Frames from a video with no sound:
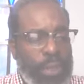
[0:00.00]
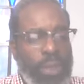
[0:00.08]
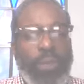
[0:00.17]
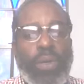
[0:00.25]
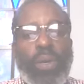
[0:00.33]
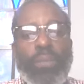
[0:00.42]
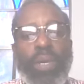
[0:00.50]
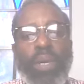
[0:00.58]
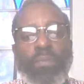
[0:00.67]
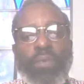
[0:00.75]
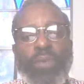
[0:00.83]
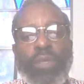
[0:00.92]
We're going to pick
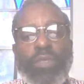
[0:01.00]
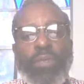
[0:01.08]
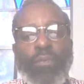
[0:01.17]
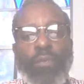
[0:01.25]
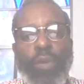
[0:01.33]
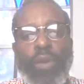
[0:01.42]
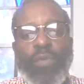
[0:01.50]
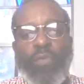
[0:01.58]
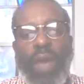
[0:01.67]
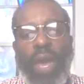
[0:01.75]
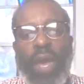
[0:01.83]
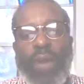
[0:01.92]
up at verse
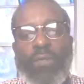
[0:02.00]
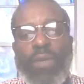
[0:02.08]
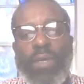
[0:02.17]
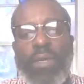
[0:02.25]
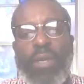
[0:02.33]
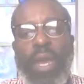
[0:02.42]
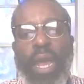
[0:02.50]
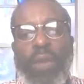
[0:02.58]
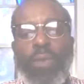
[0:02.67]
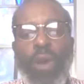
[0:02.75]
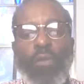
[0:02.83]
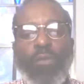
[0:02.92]
45
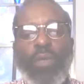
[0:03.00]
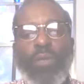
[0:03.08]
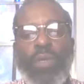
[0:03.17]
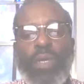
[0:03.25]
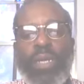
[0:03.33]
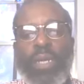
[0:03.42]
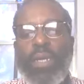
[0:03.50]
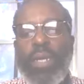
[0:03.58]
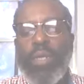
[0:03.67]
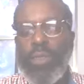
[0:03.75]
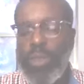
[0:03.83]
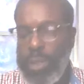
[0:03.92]
and hopefully we'll get
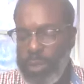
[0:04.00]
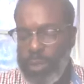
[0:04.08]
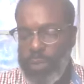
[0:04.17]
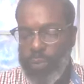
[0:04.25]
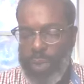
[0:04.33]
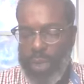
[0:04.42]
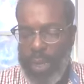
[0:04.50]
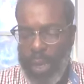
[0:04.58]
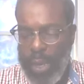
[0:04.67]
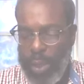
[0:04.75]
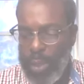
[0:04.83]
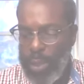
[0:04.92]
as close as we
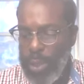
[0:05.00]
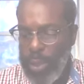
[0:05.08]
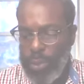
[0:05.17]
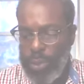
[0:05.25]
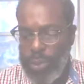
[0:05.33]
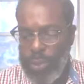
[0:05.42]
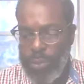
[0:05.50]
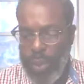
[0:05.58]
can to